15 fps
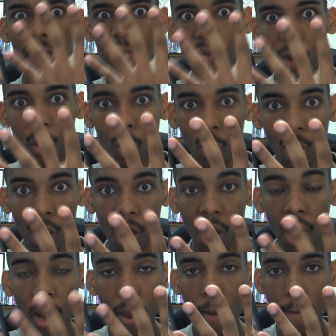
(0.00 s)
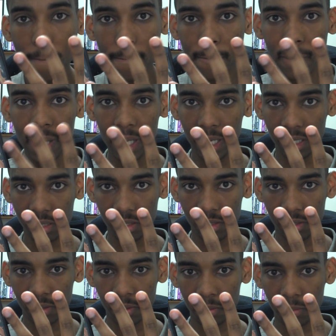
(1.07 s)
4 minutes.